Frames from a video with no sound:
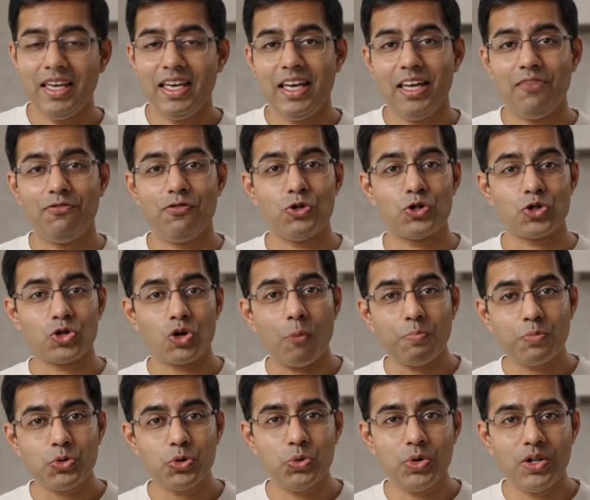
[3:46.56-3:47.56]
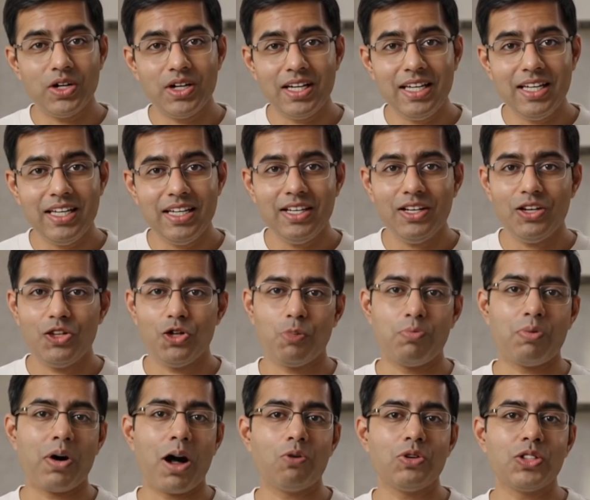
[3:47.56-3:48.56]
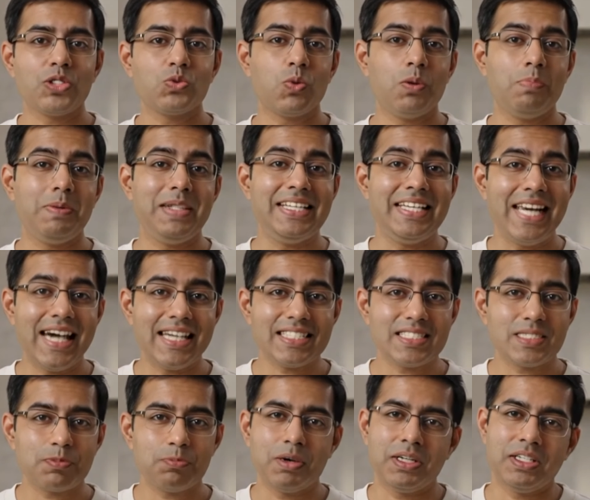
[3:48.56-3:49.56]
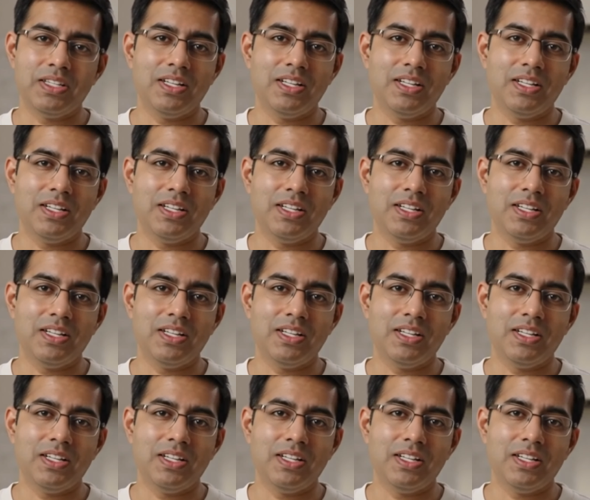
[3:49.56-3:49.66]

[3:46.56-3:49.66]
If you stop too early, your brownies will be dense but